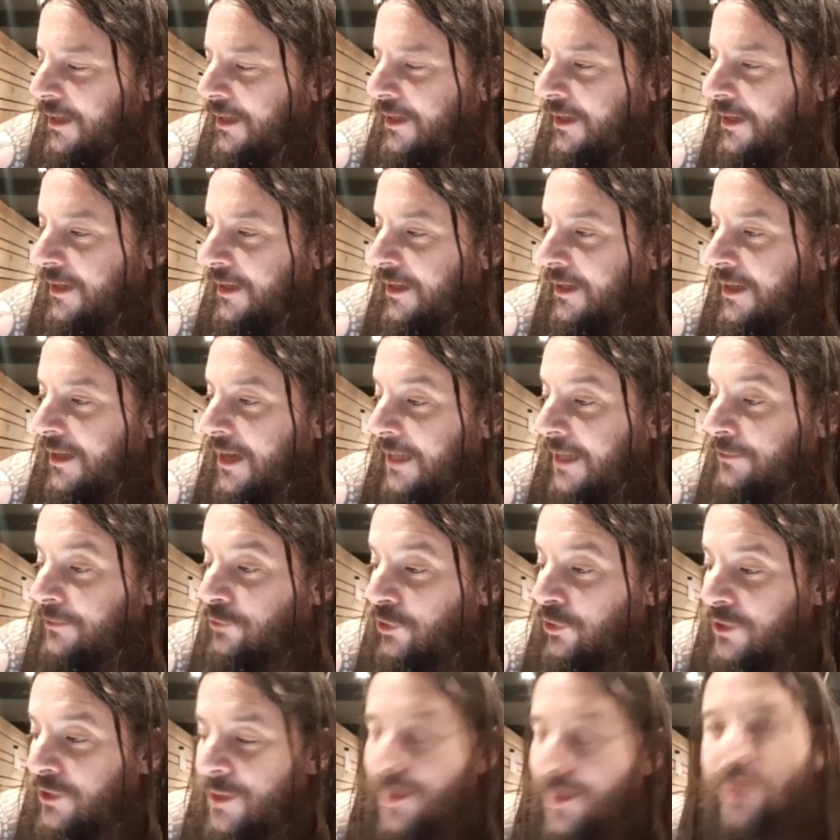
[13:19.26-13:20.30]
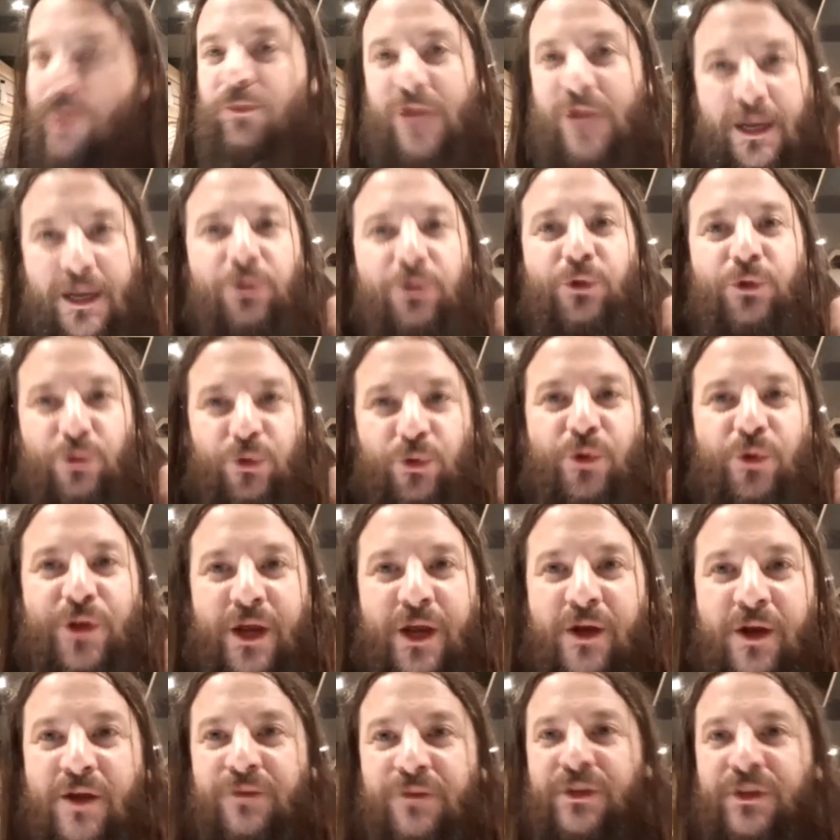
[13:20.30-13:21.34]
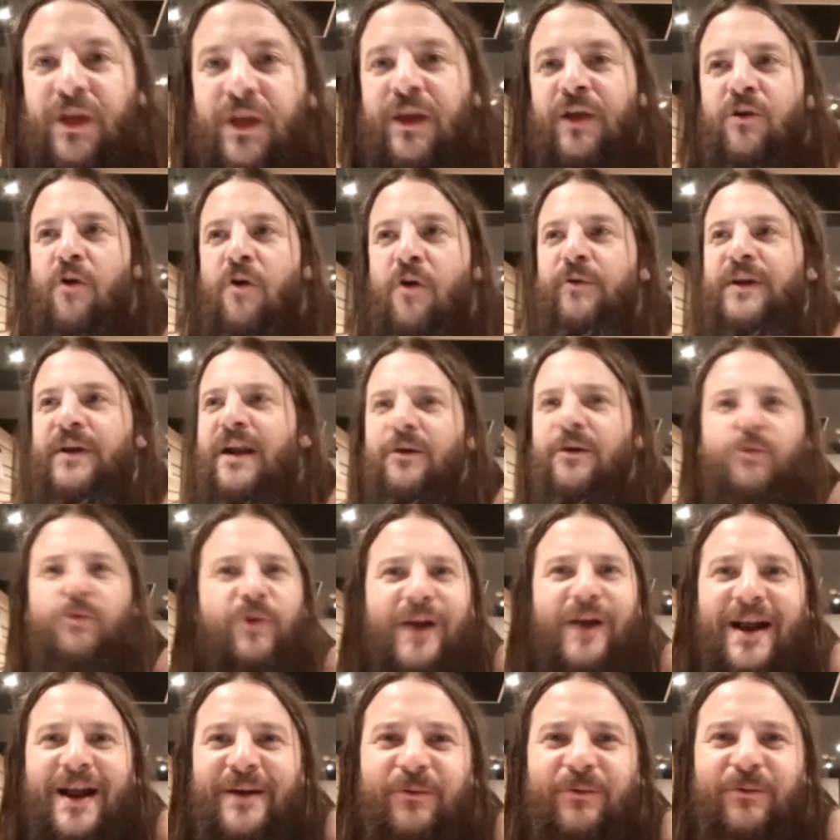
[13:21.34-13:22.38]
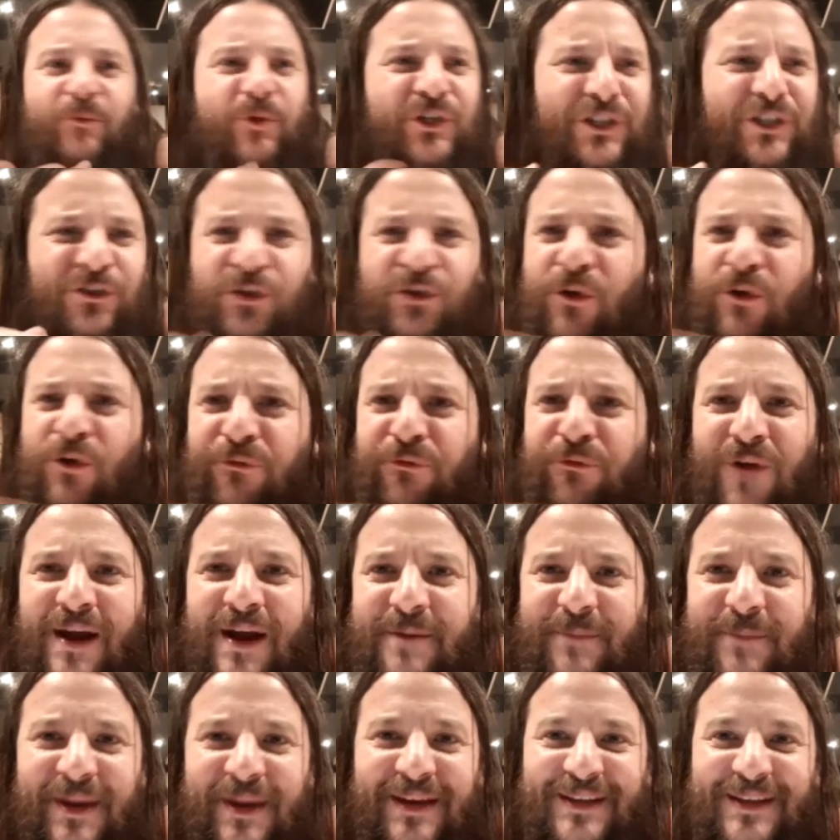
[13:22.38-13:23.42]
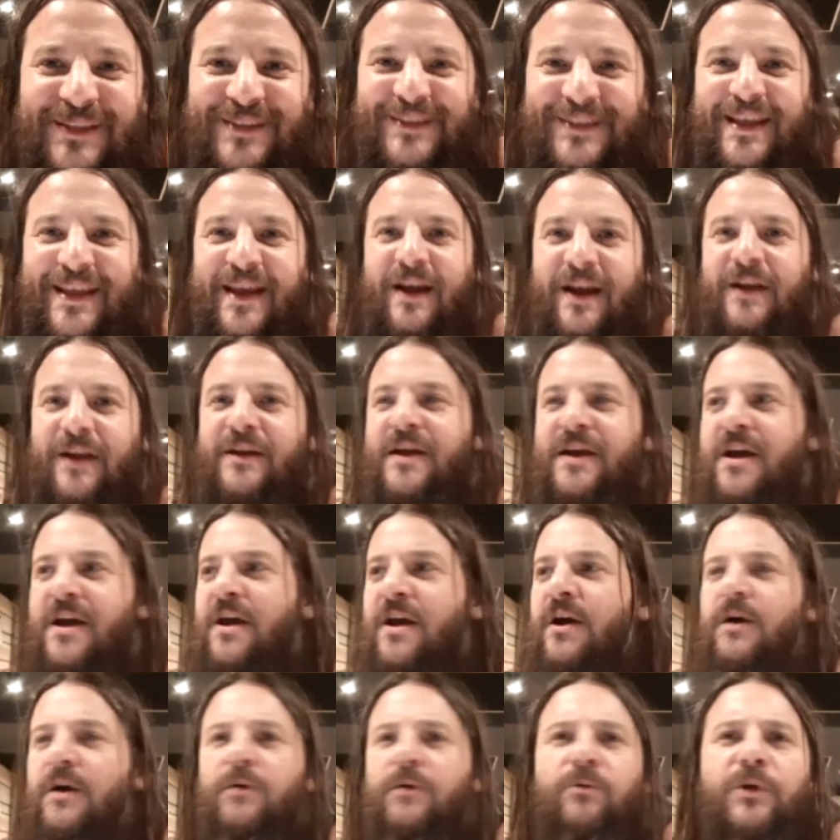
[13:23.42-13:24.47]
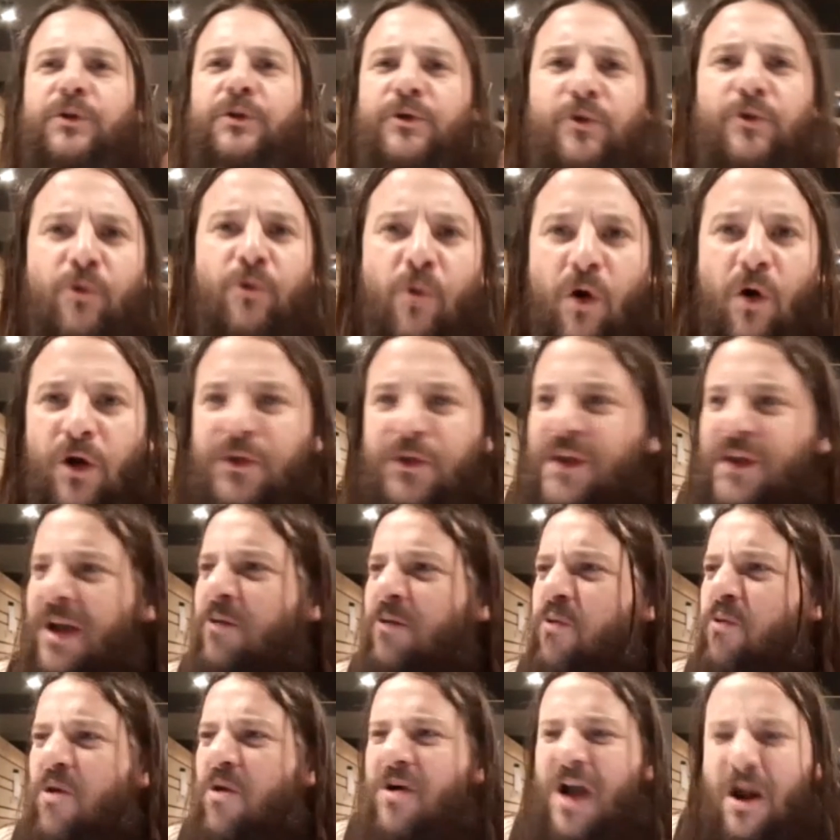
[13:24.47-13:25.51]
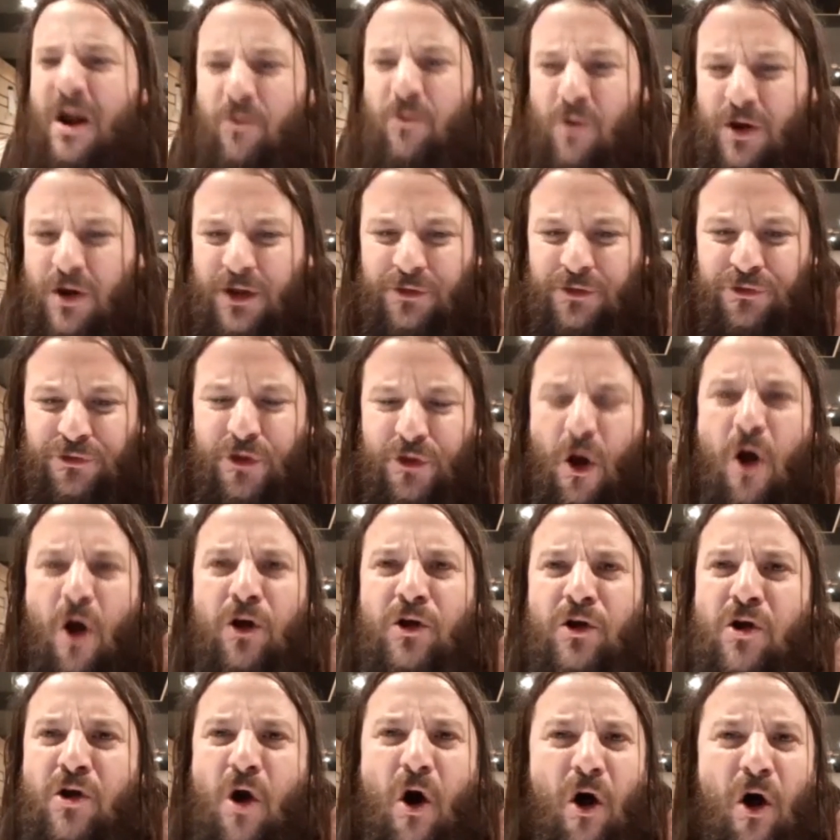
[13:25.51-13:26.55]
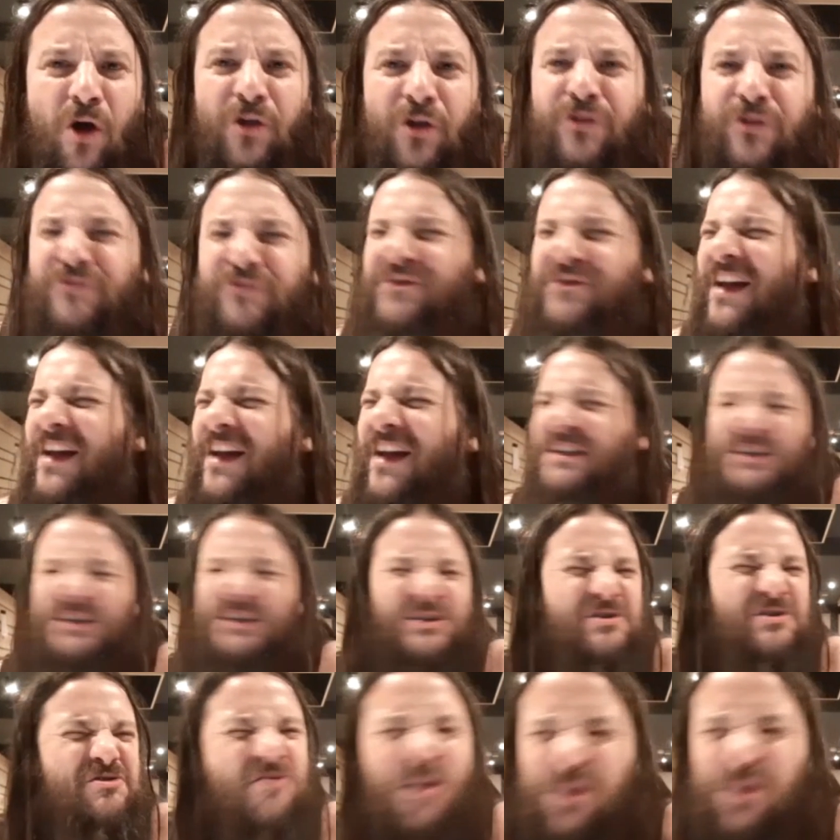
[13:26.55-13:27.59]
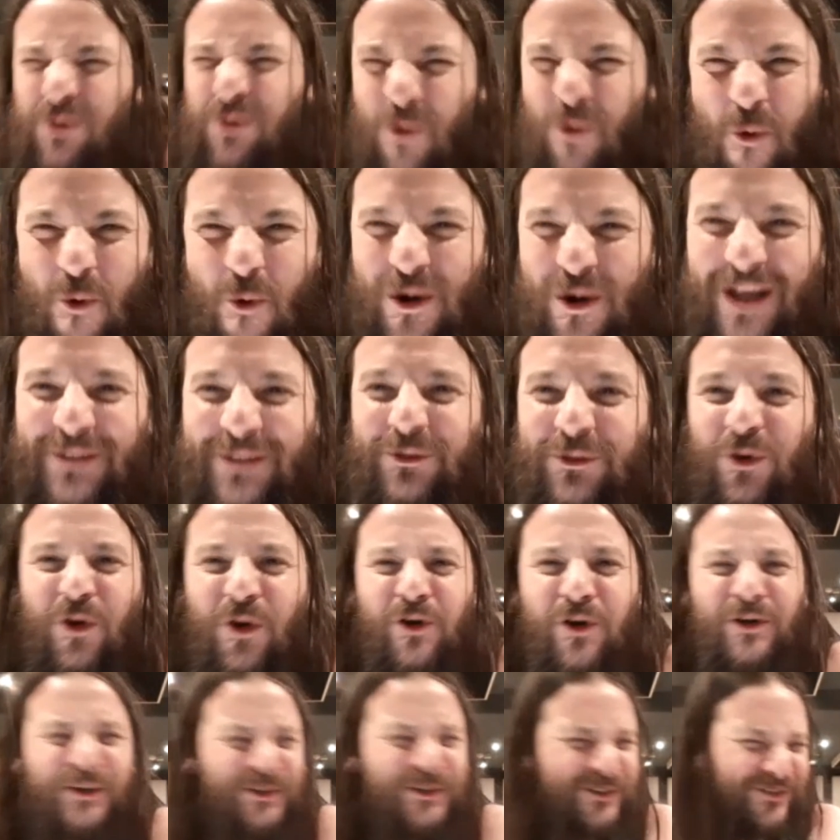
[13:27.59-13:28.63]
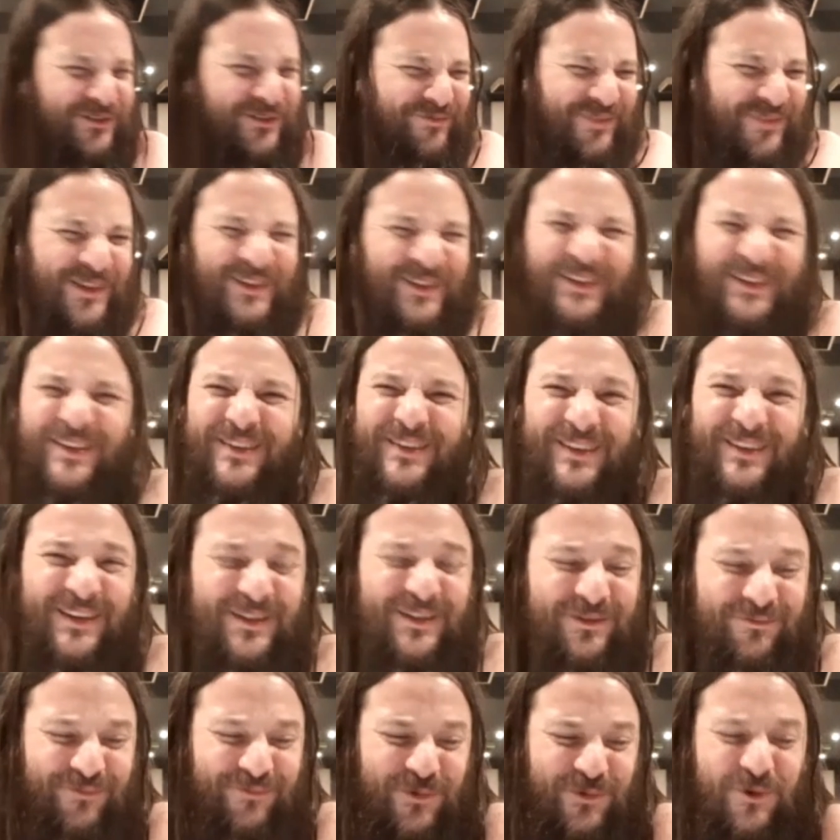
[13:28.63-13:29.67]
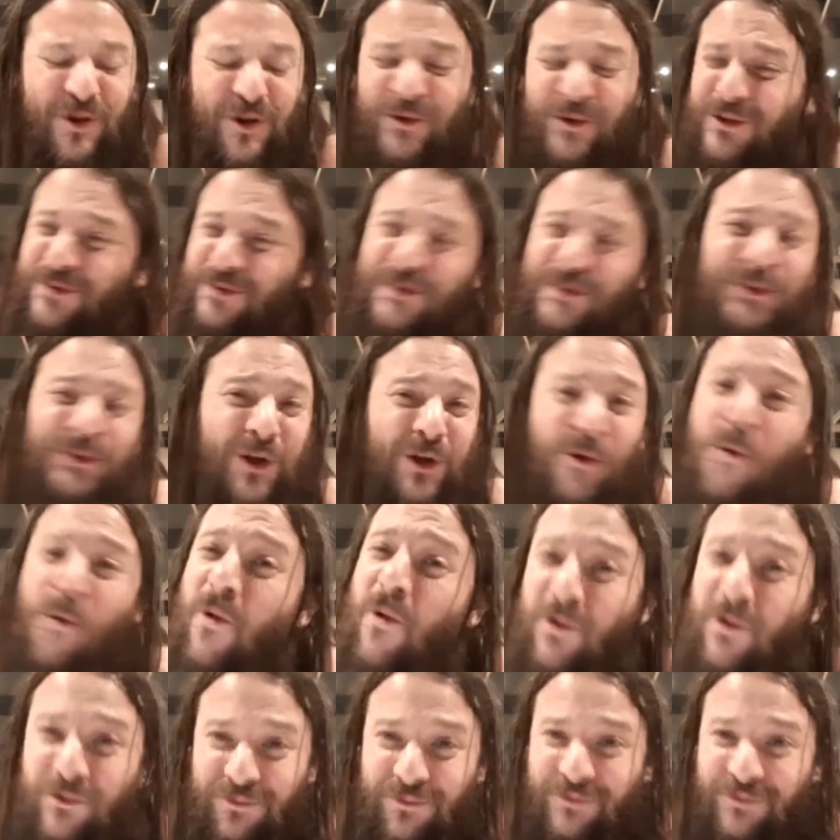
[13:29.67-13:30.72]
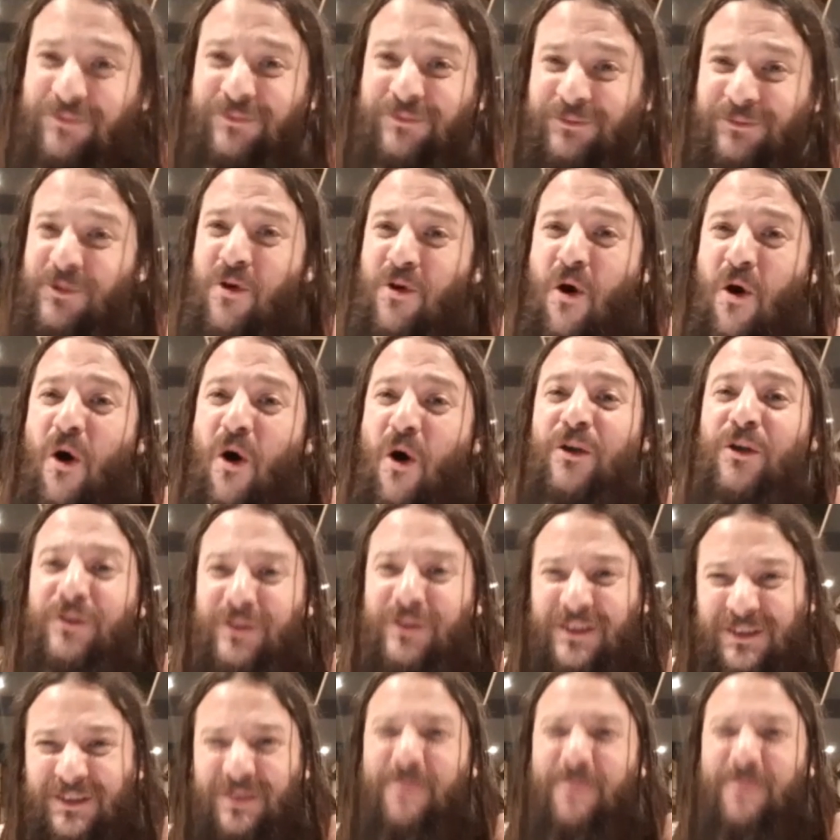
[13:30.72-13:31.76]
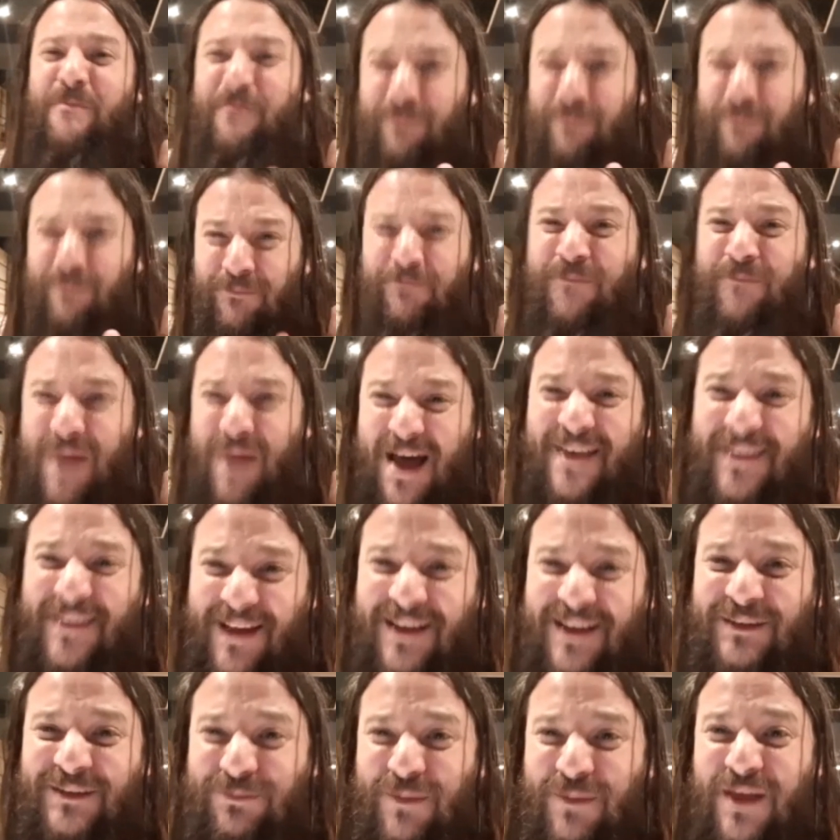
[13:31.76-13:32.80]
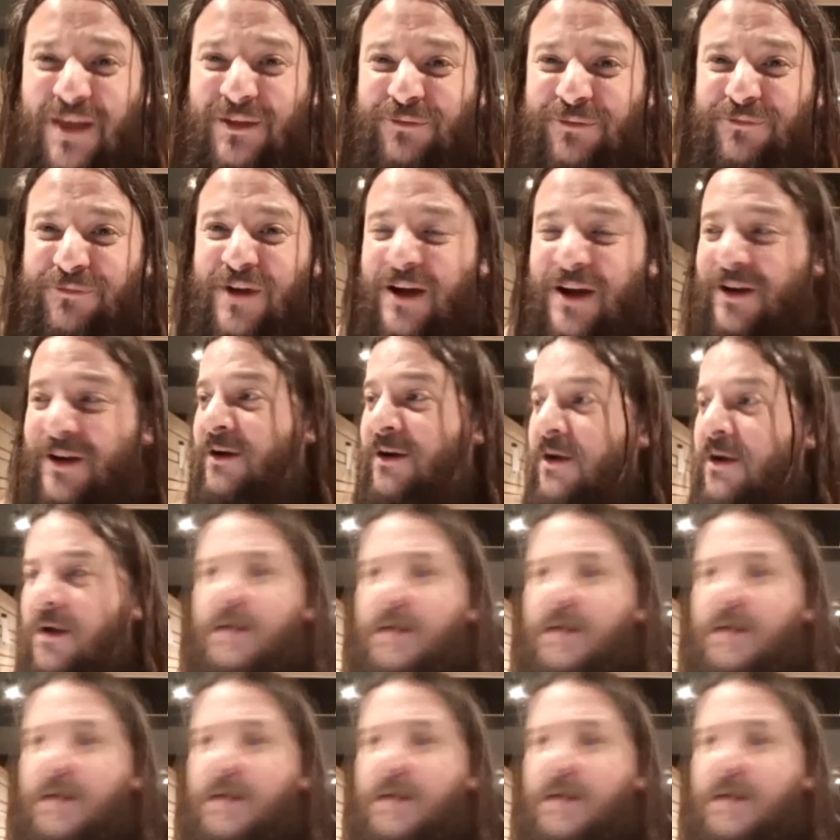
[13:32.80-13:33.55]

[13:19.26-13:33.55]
I told him, I would like you to do the cover artwork. And we just saw 5 minutes there. What do you want? I want a dog god that is not cool at all. It's you know, it's not a cool god. It's a badass motherfucker.